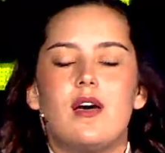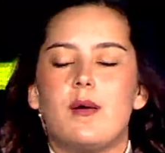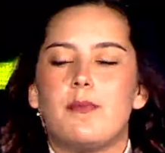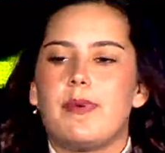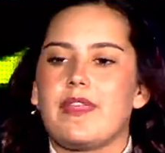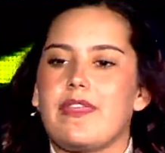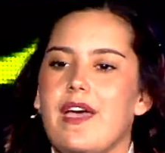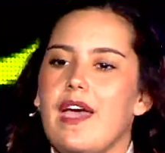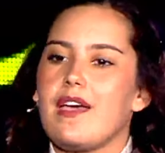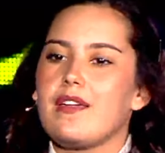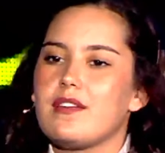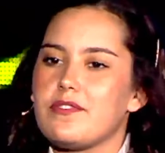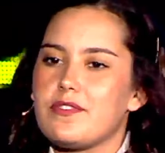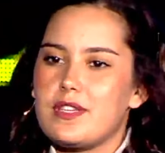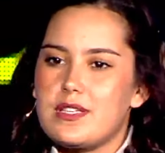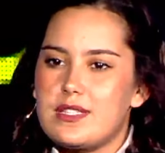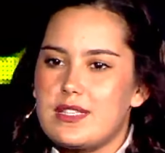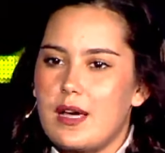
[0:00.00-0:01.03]
By the end
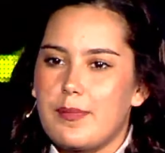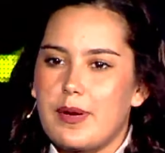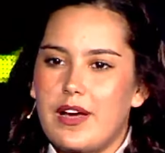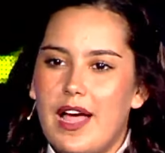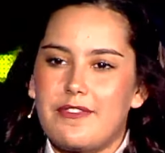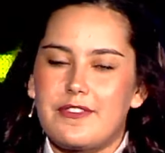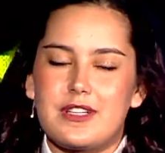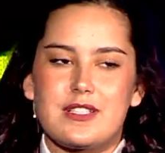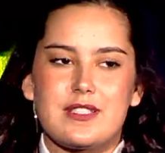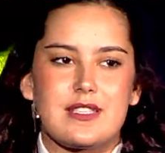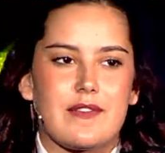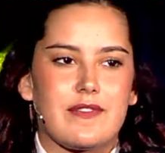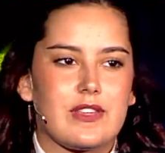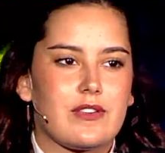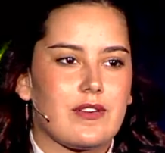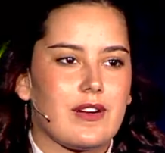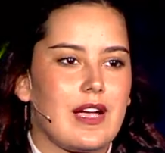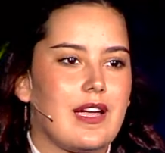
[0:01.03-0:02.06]
of the summer after
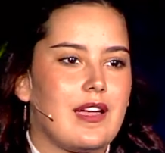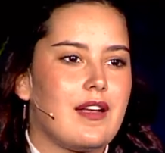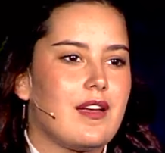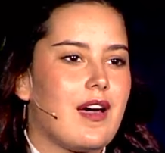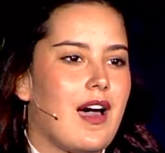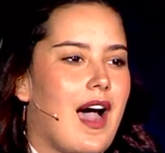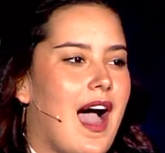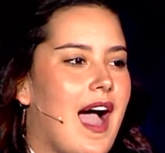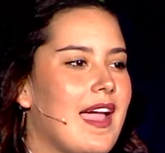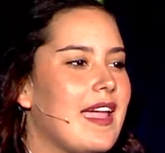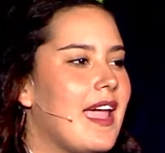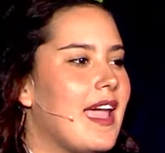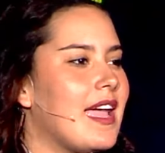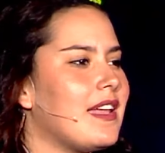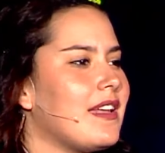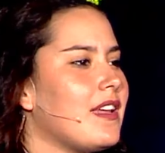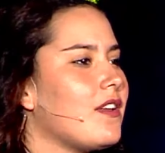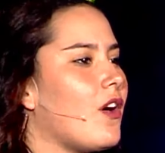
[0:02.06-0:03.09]
seventh grade, I
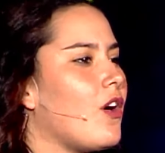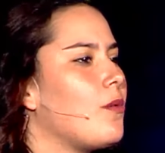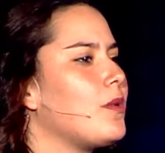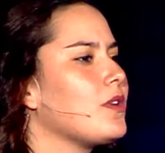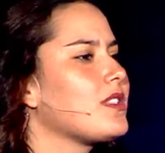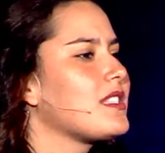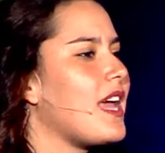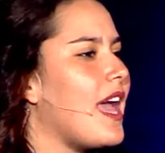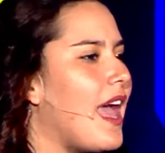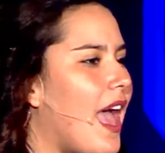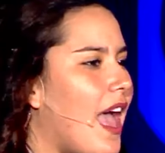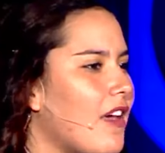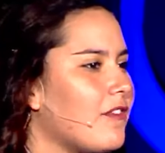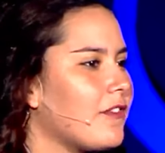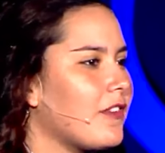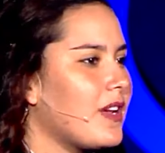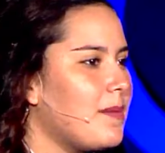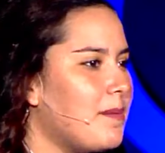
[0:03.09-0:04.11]
hated almost
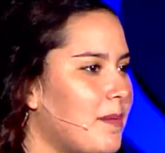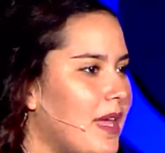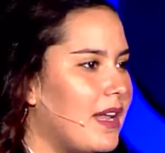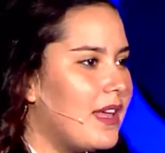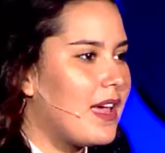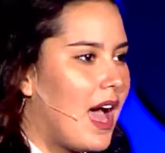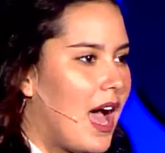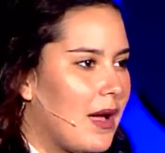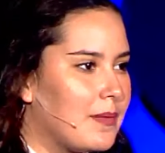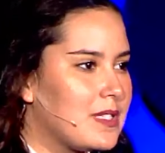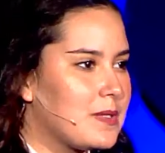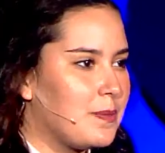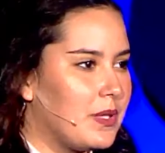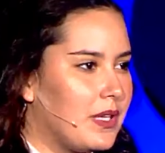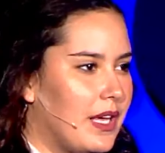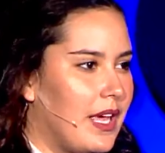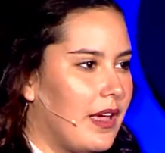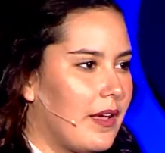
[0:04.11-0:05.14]
every minute I was
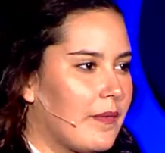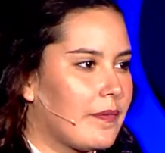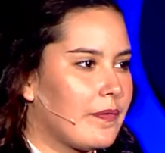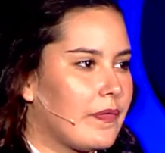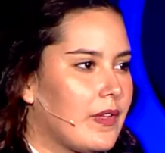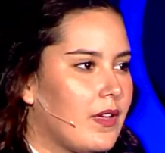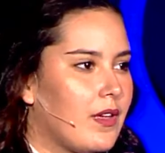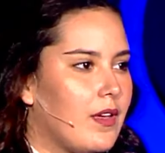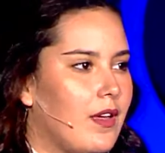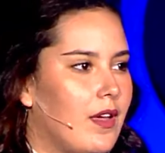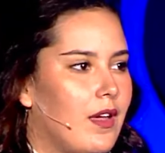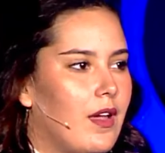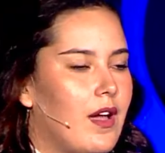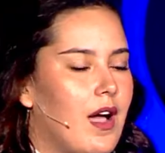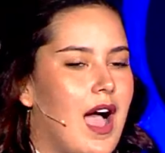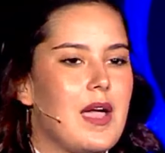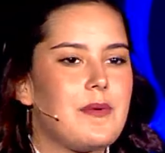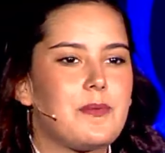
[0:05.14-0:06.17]
playing.
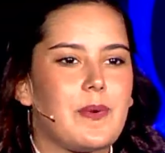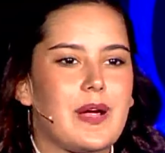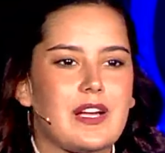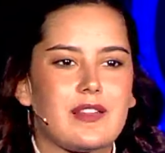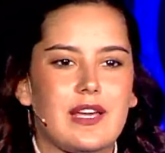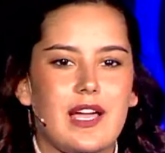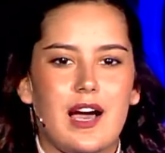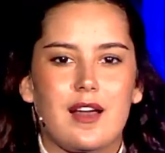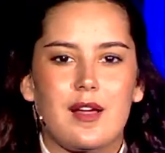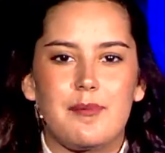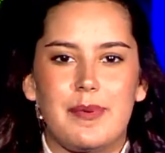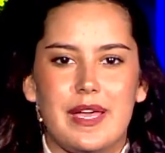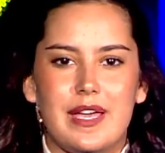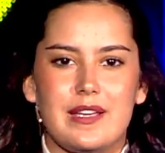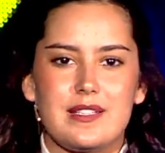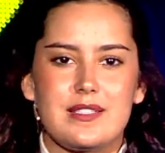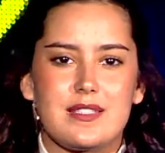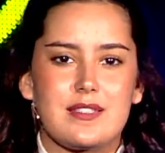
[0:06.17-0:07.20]
I rarely got on
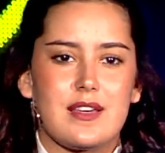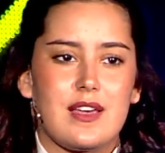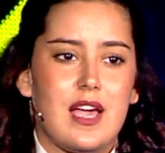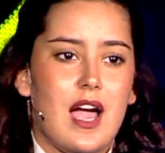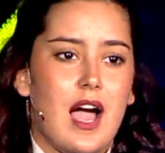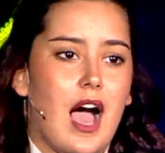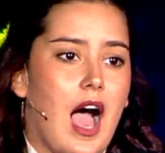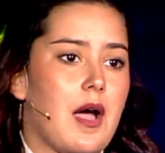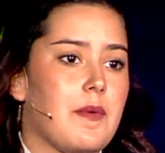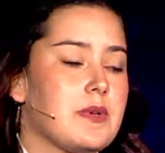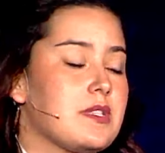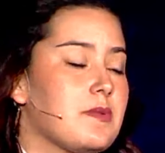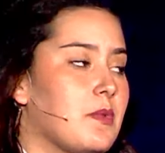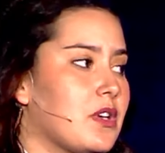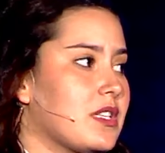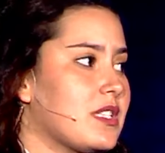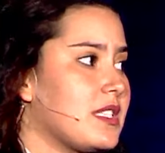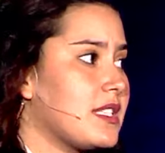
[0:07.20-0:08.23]
base, I was
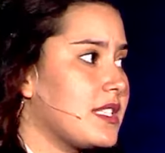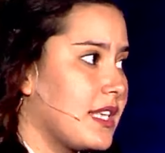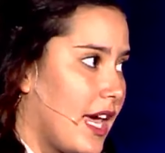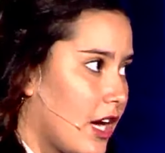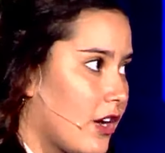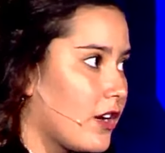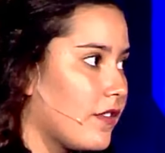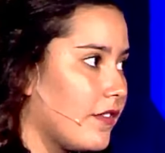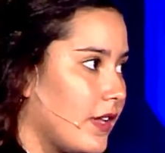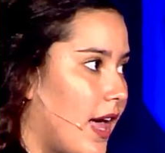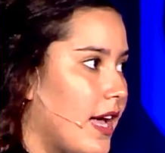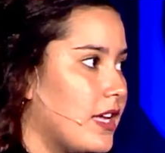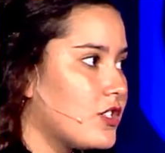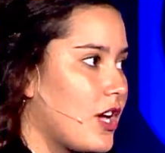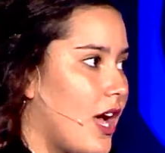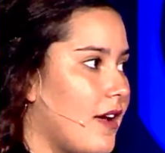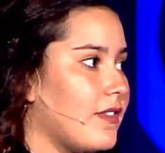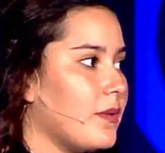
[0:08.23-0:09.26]
more scared of a line
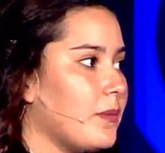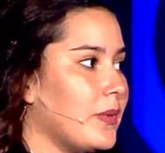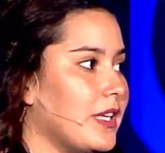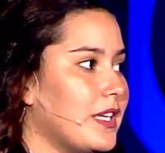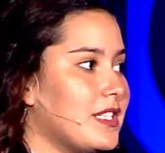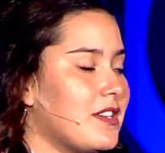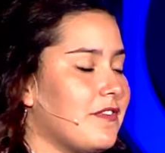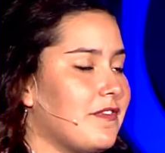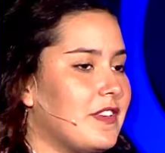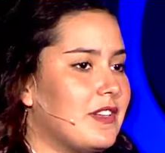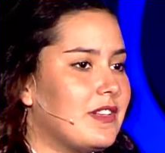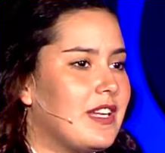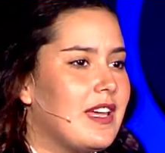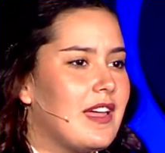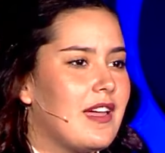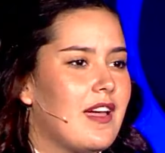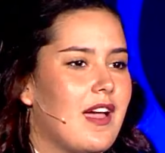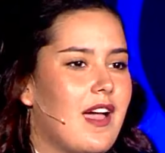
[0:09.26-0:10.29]
drive than willing to field
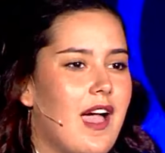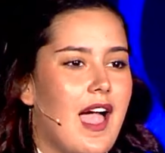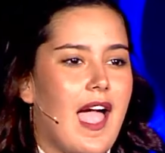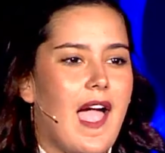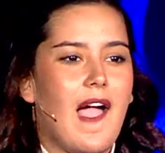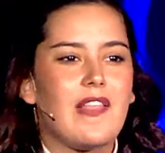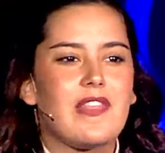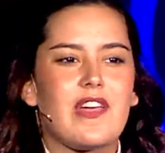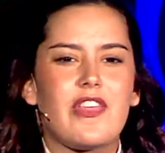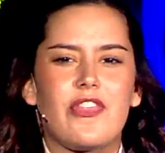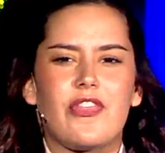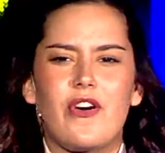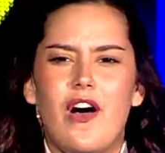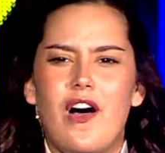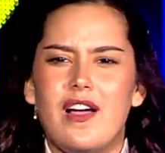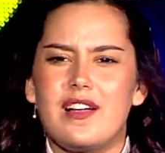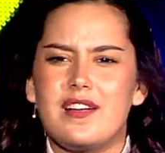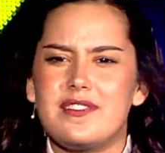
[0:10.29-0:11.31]
it, and the
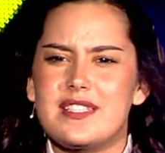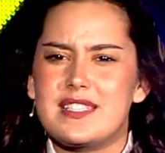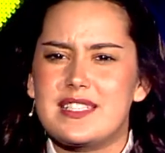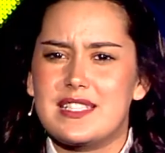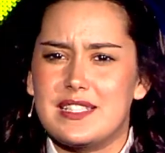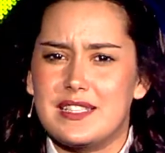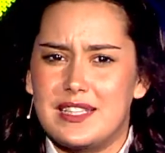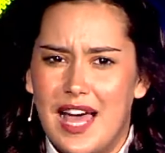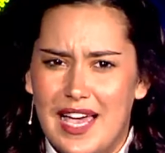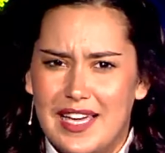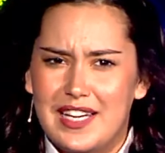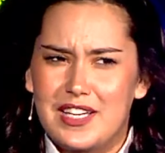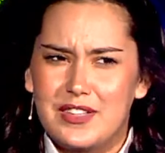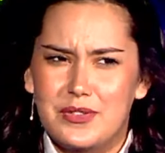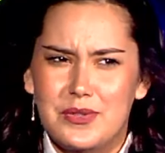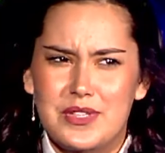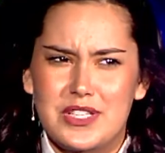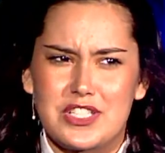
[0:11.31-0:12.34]
thought of sliding
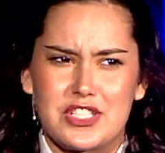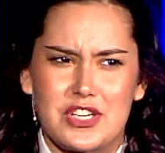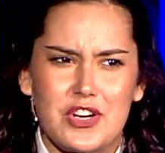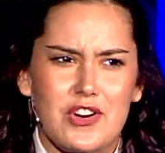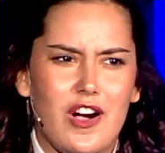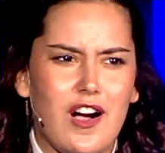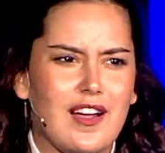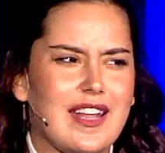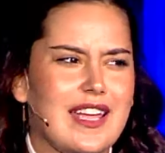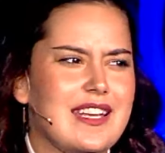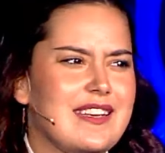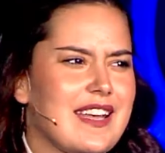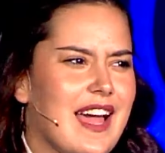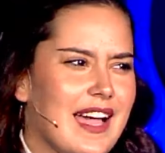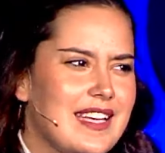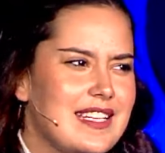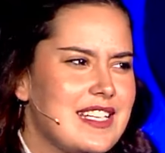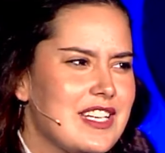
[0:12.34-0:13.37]
through the dirt on a
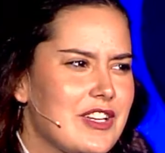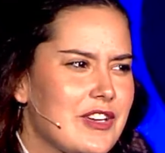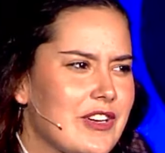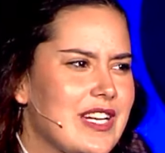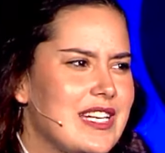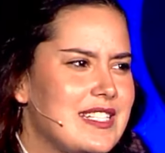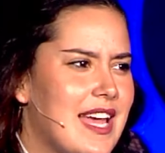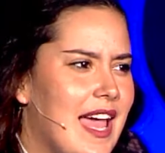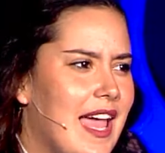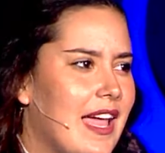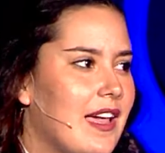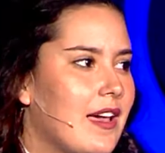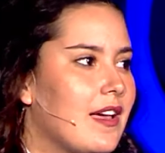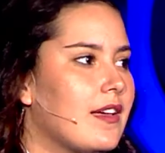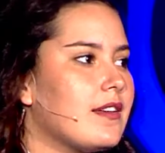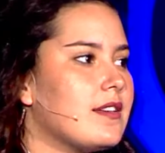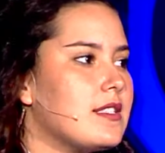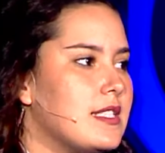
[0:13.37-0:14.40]
90-degree day
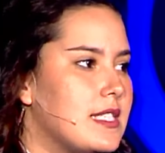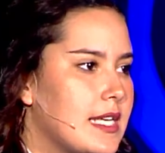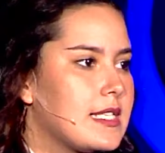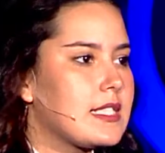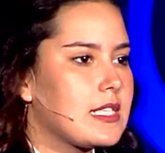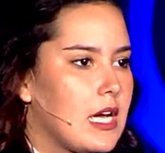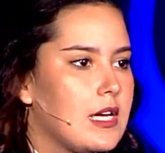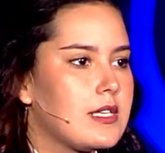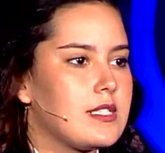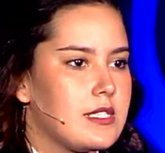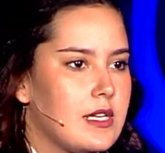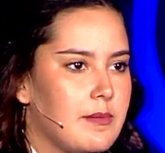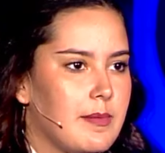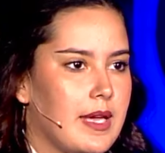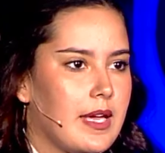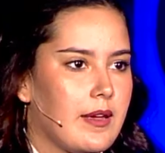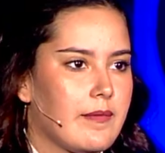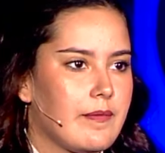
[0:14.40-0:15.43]
disgusted
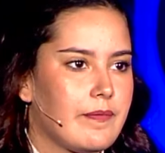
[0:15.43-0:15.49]
me.